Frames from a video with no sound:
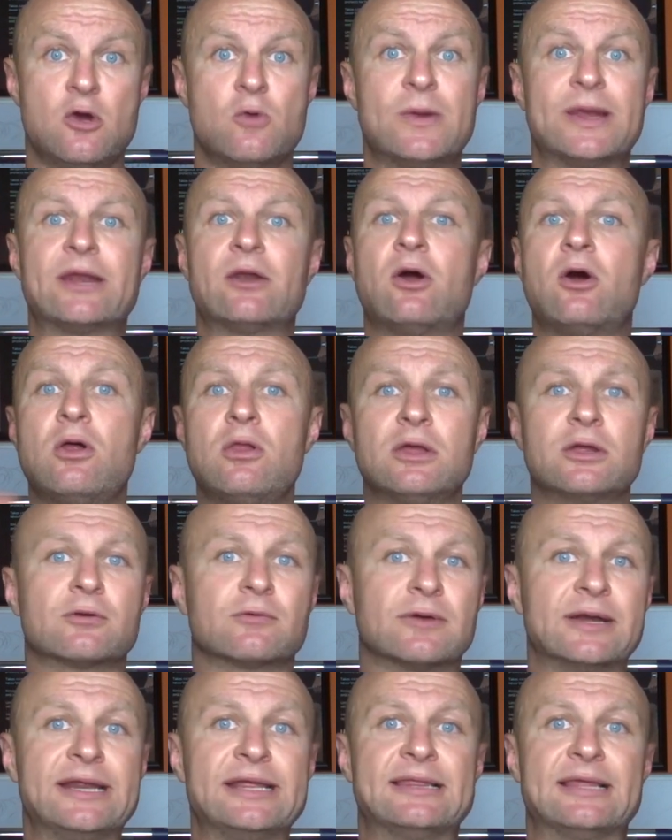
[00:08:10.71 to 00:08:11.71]
We can all
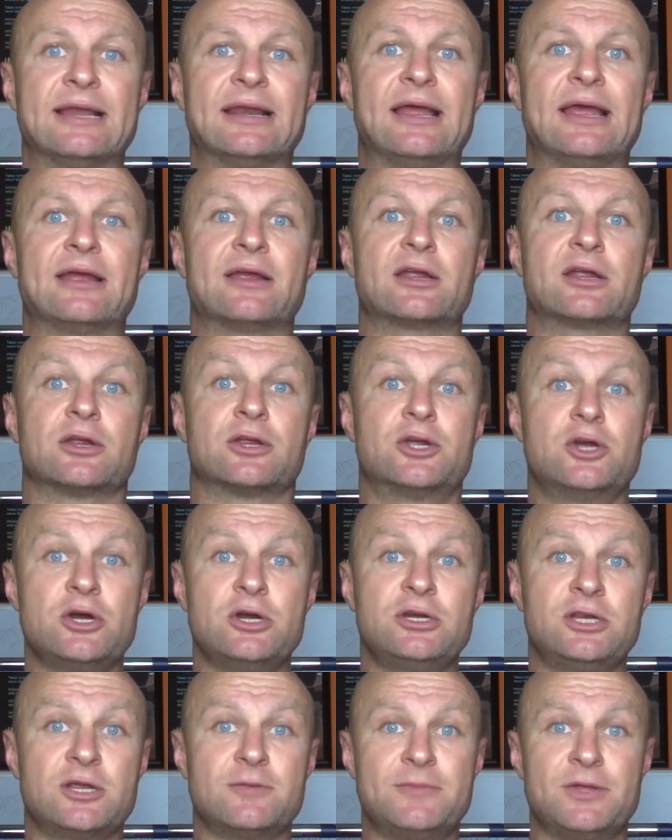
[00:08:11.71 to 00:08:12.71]
agree that
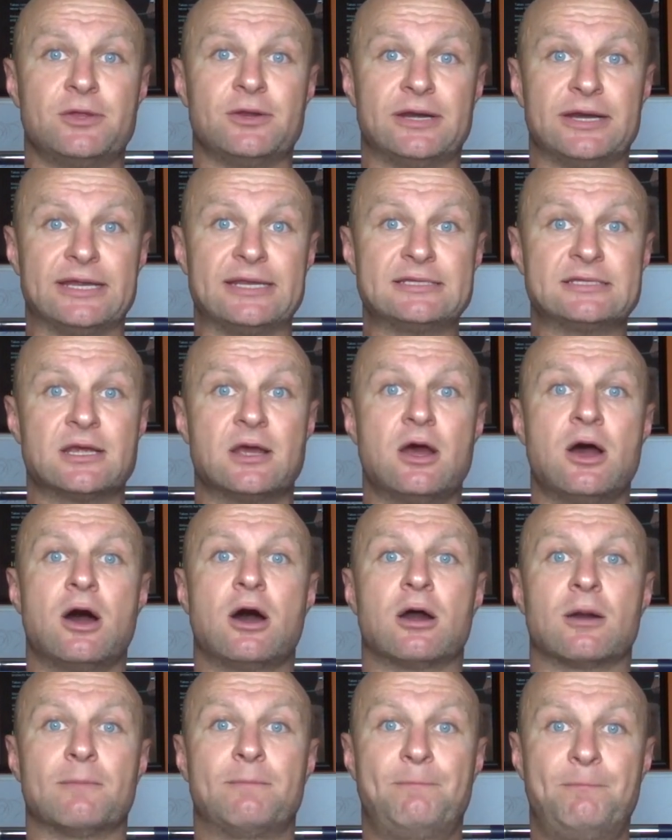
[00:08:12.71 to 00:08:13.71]
good communities
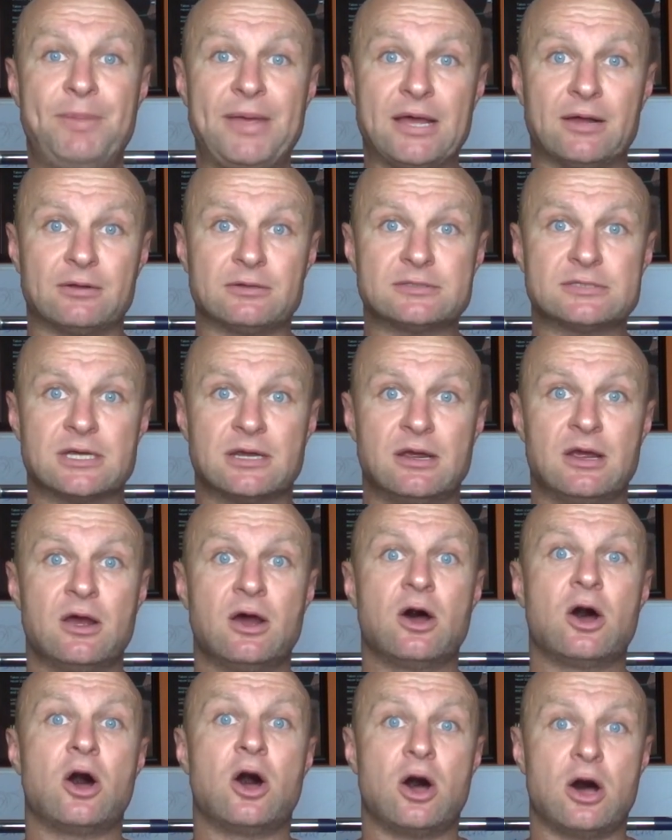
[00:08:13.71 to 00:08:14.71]
are built
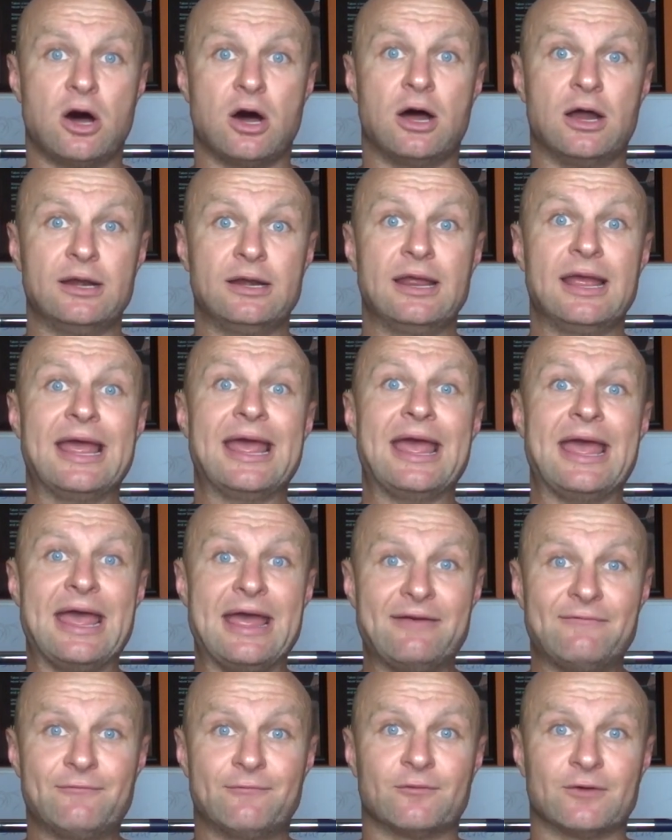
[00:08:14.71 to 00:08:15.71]
on
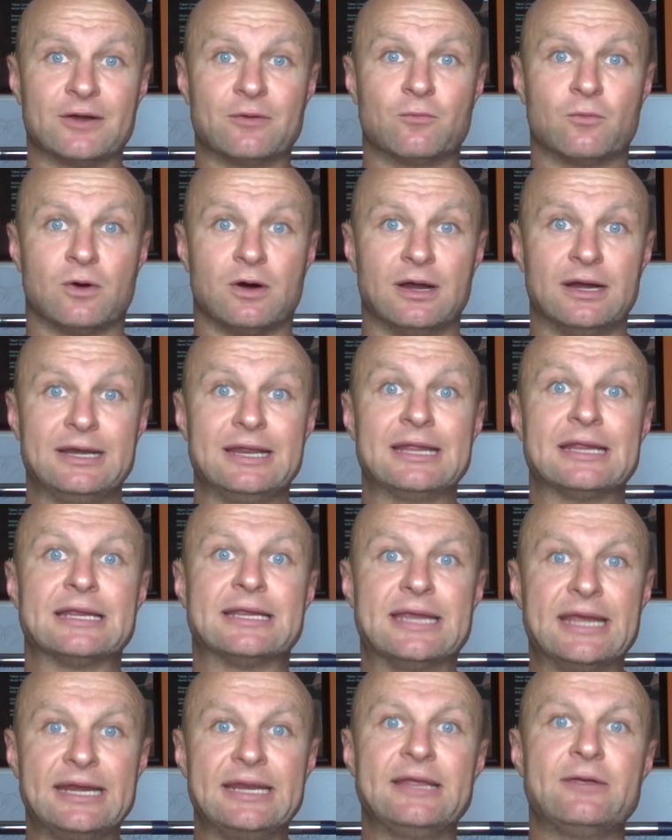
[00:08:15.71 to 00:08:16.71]
everyone
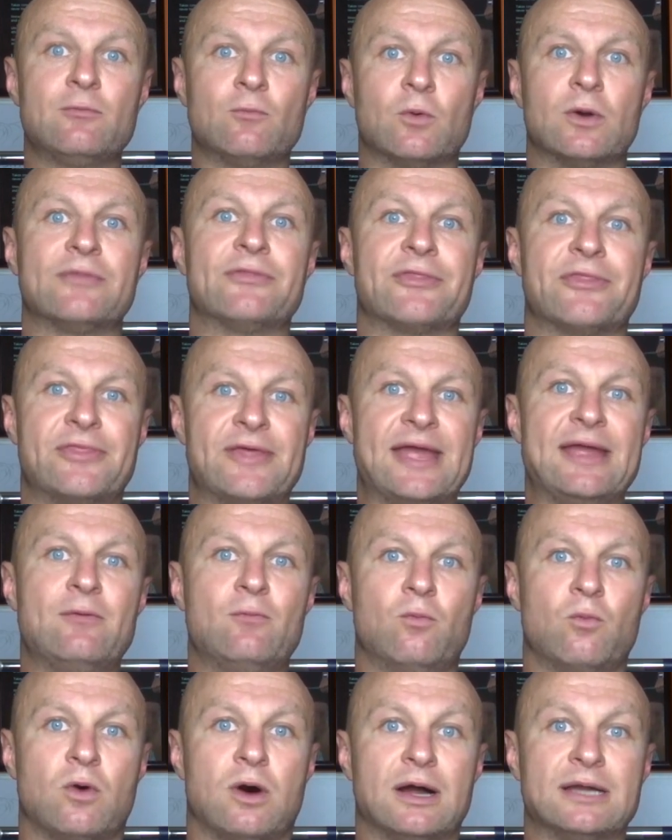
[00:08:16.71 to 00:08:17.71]
getting what they
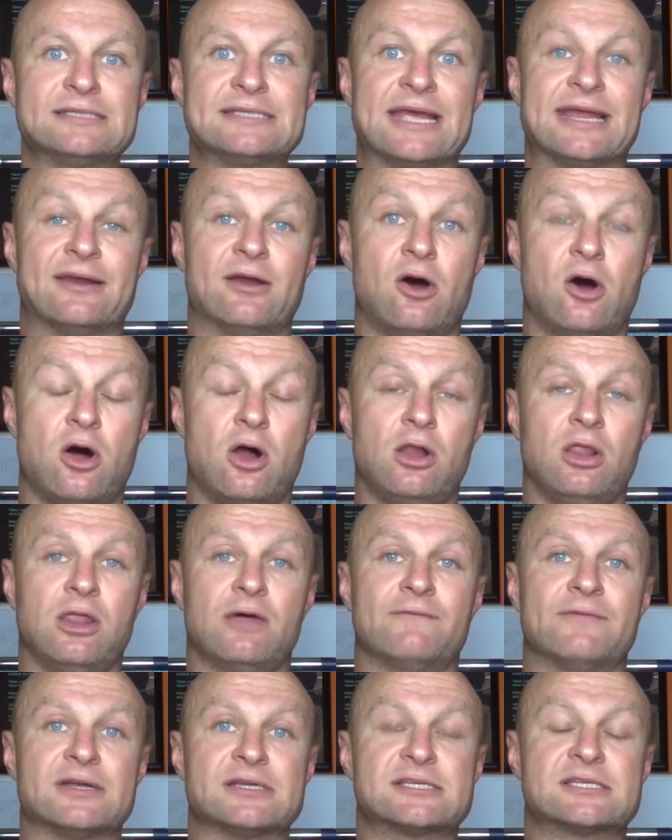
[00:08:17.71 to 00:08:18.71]
want and all
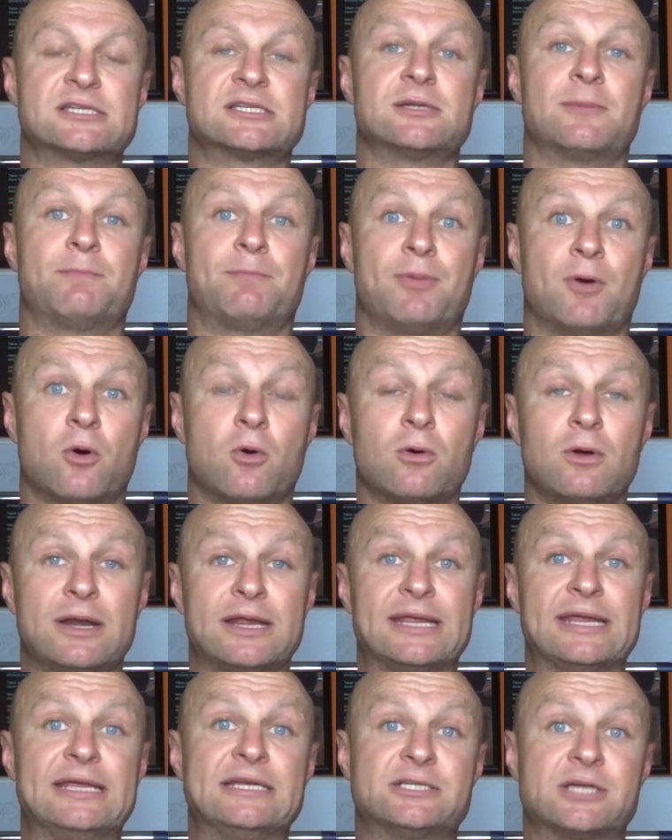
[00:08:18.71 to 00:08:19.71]
of us
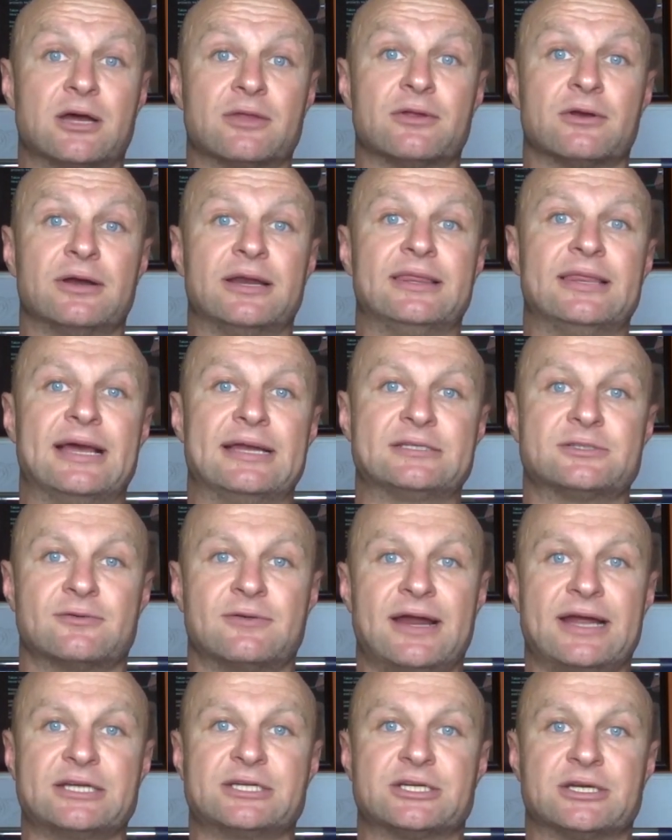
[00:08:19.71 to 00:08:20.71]
supporting each other in that
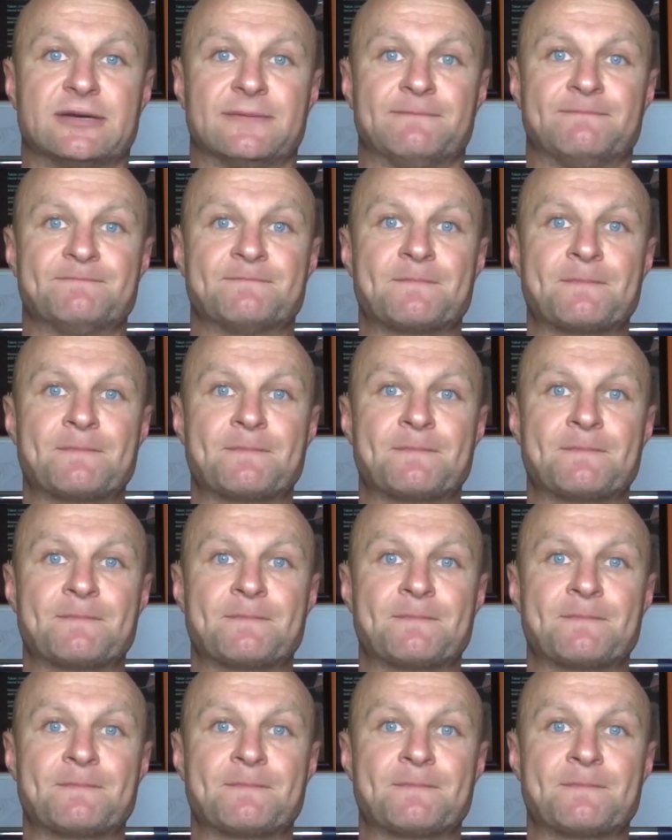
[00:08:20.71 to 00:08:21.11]
direction.